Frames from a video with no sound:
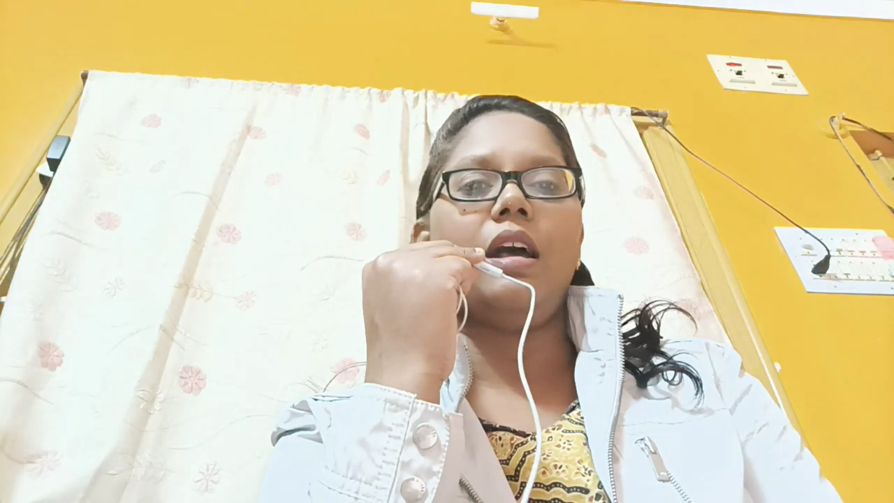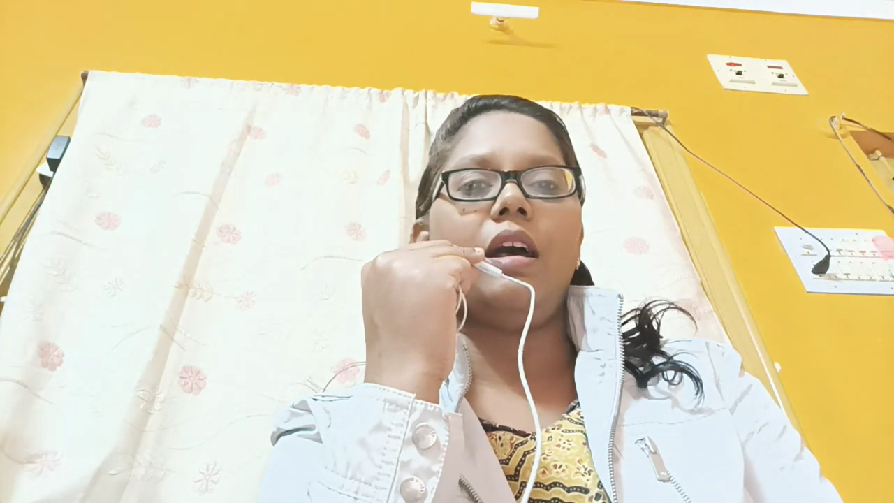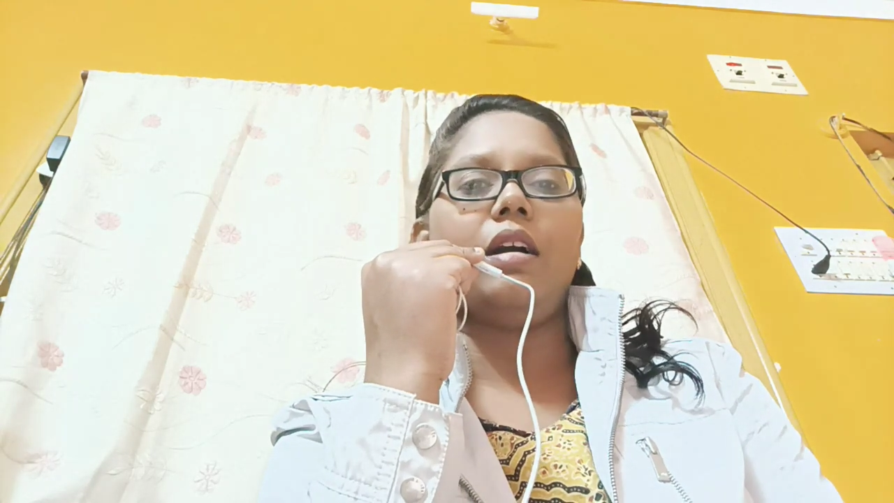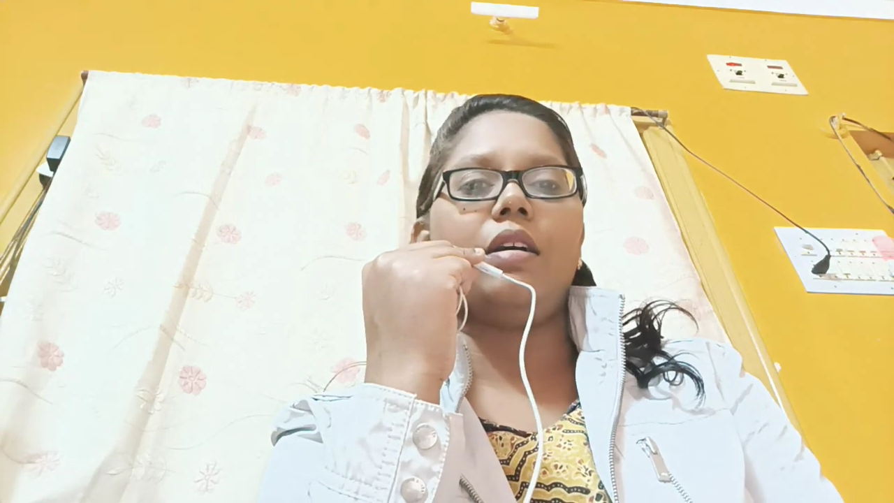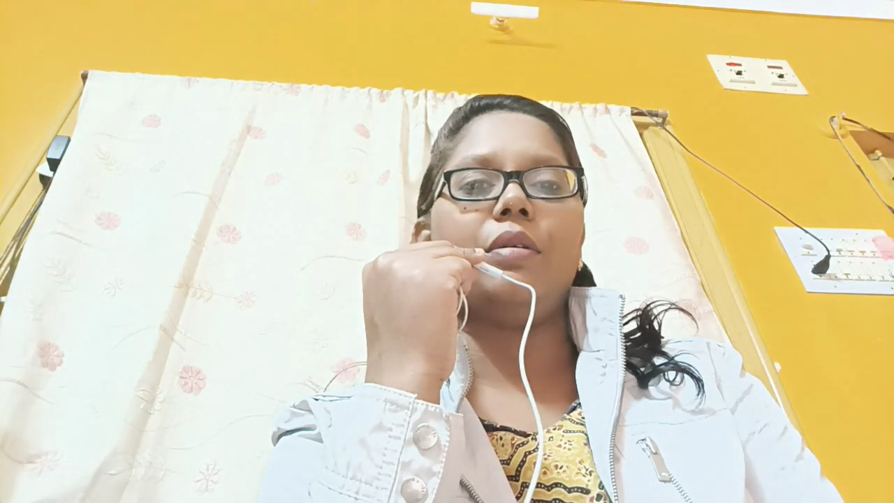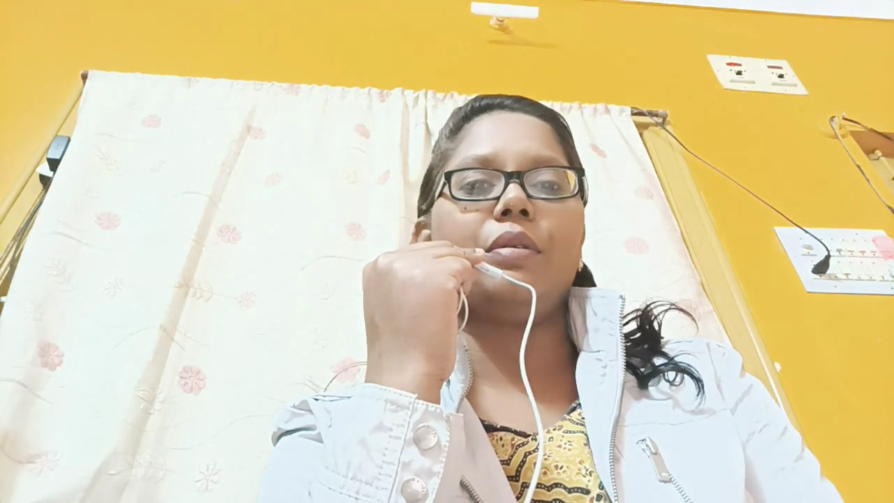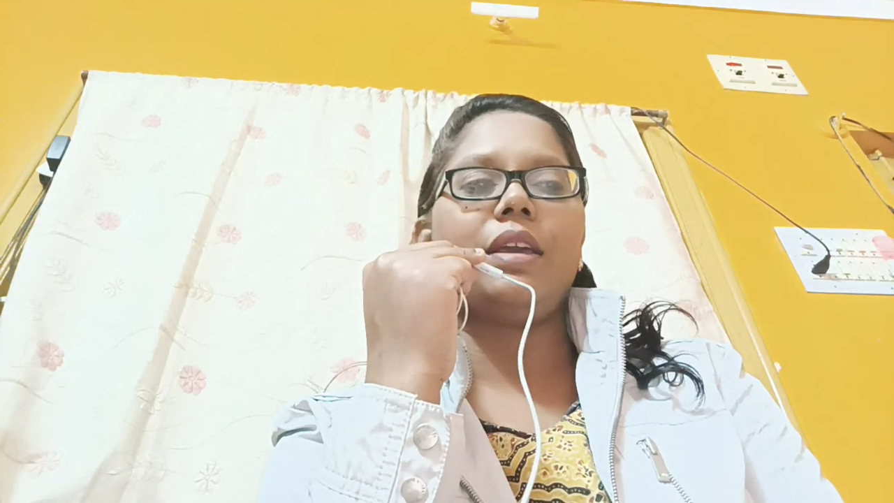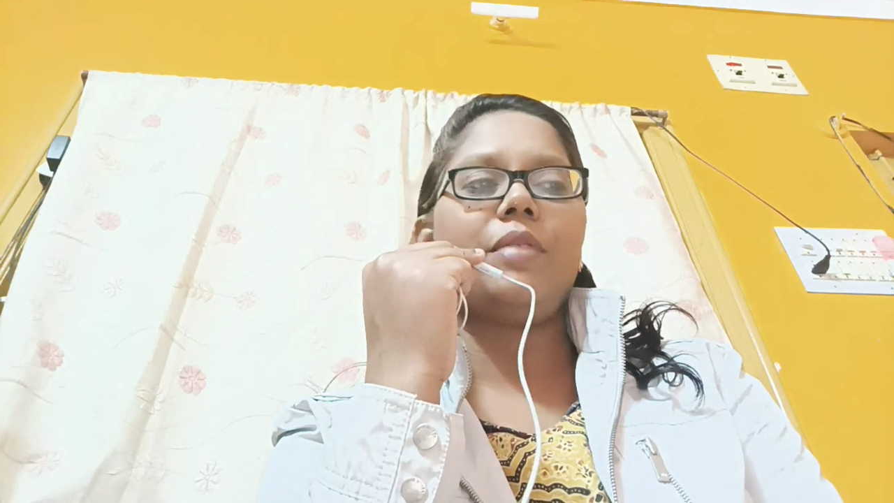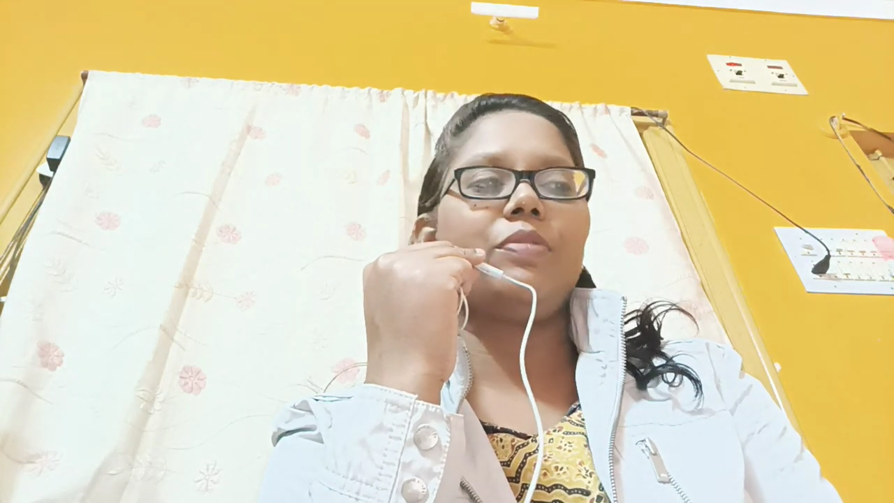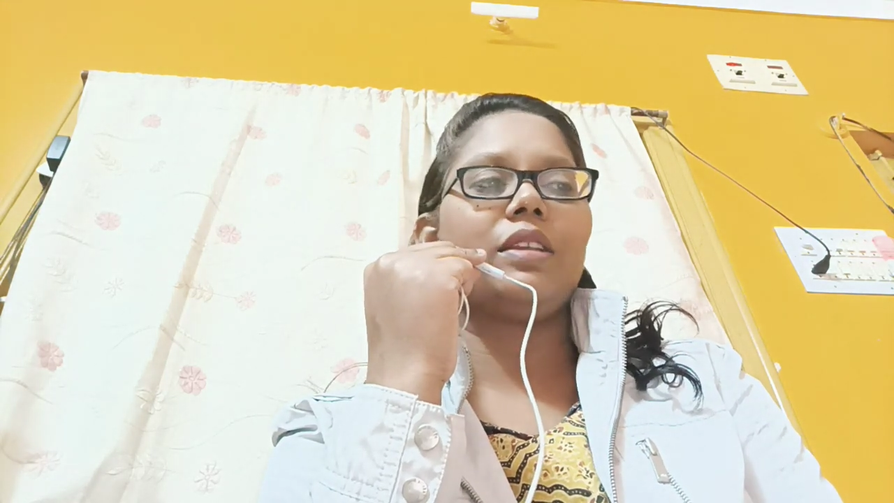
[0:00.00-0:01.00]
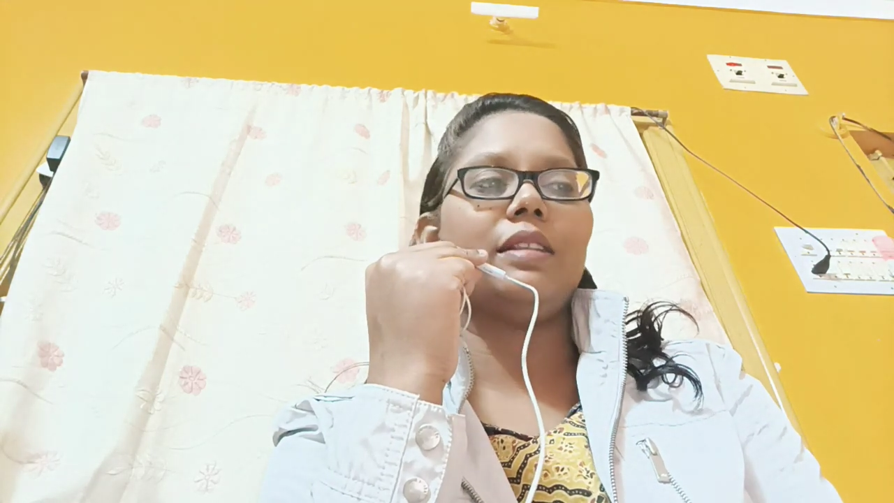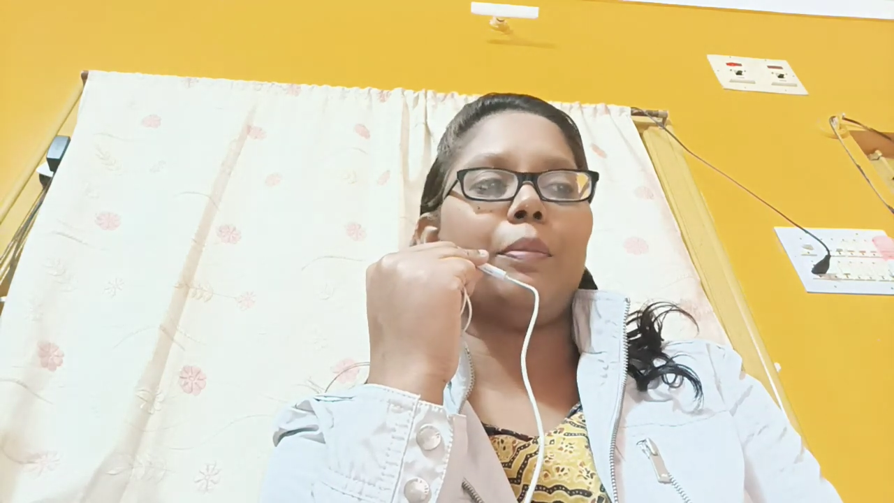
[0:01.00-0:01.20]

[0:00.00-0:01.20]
Okay, in the